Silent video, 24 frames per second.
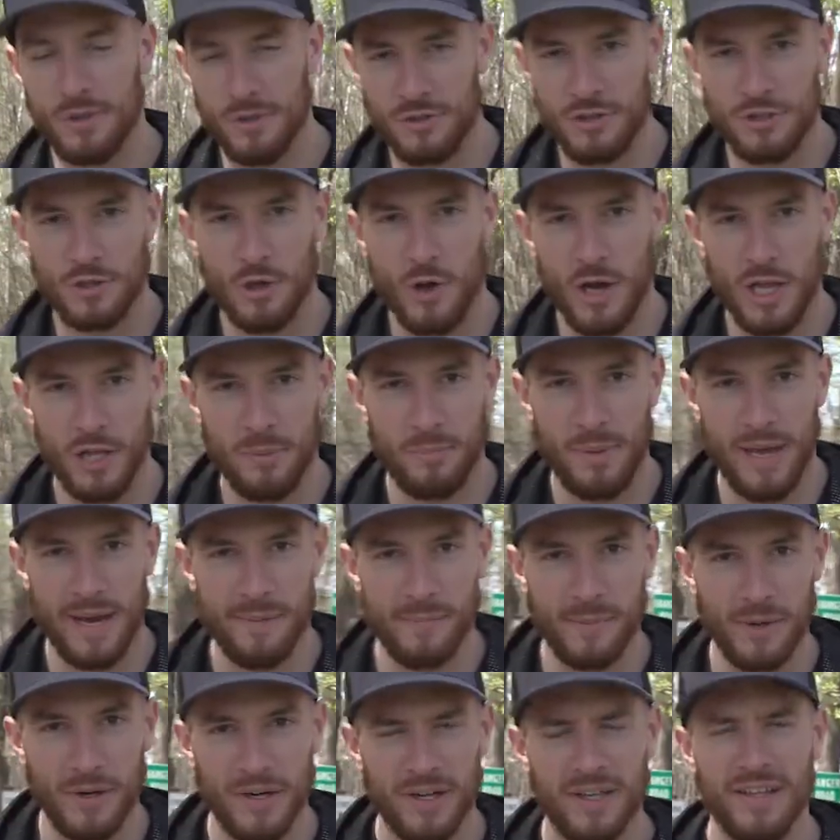with the toilet
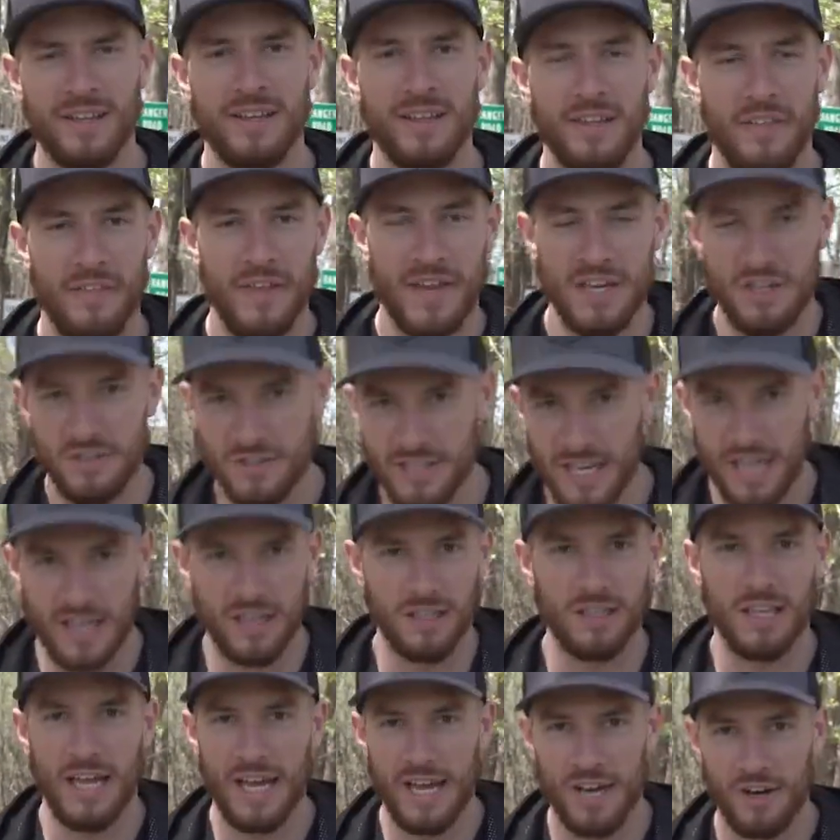paper. Then you take
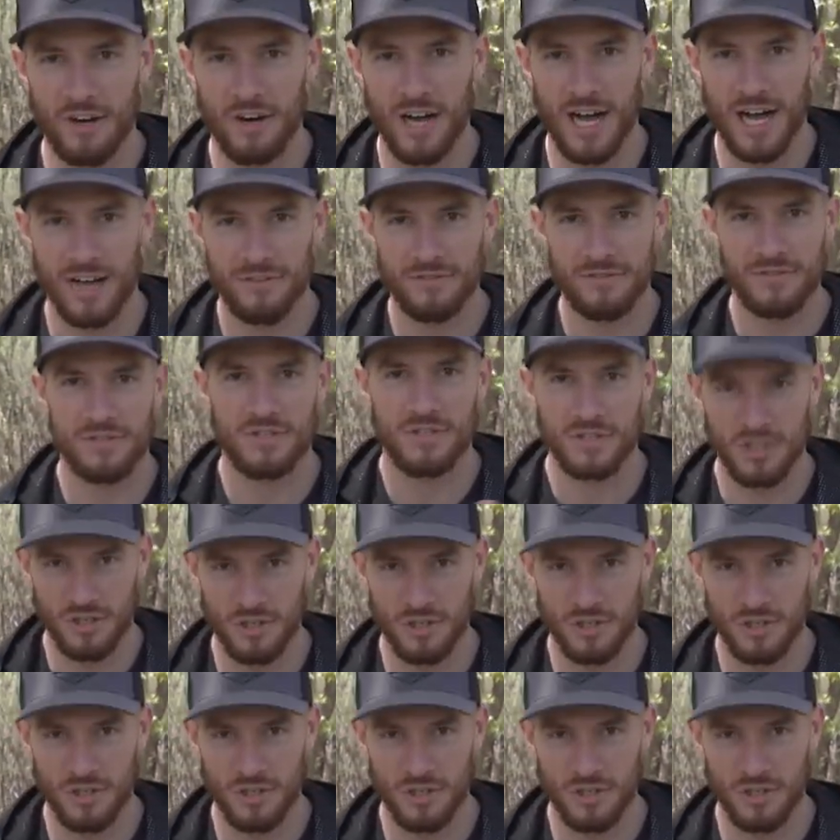a layer off so